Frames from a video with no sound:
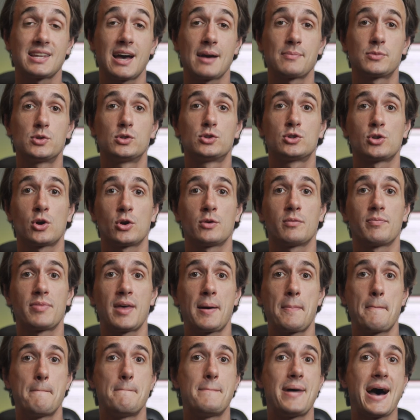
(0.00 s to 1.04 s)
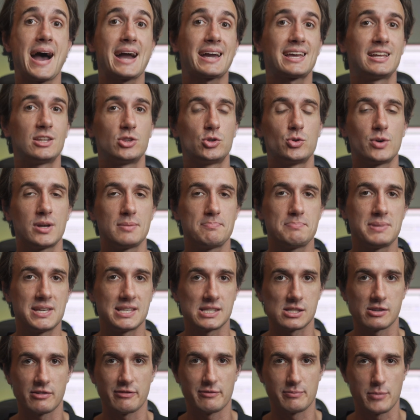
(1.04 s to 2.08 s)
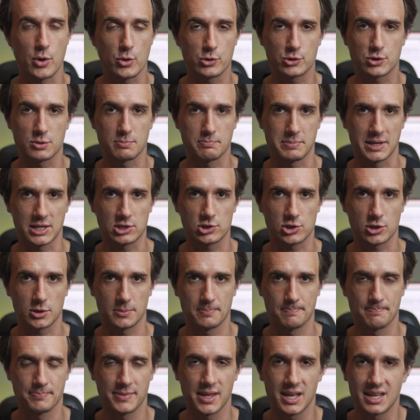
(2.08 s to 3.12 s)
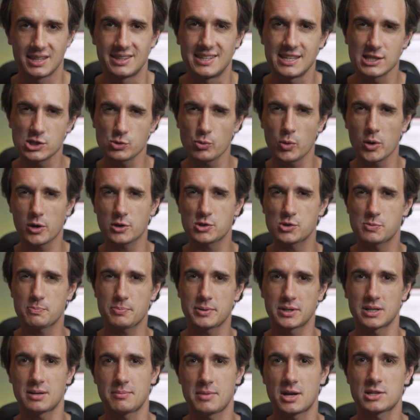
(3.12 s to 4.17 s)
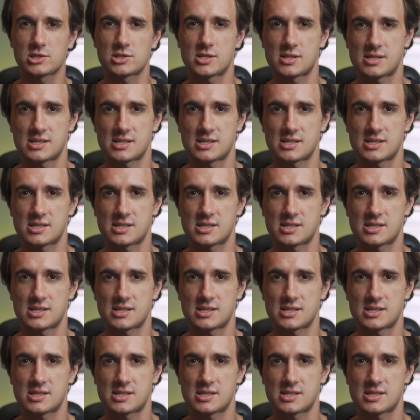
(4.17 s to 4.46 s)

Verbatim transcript: time to turn them back into a piece of motion picture. This works pretty much the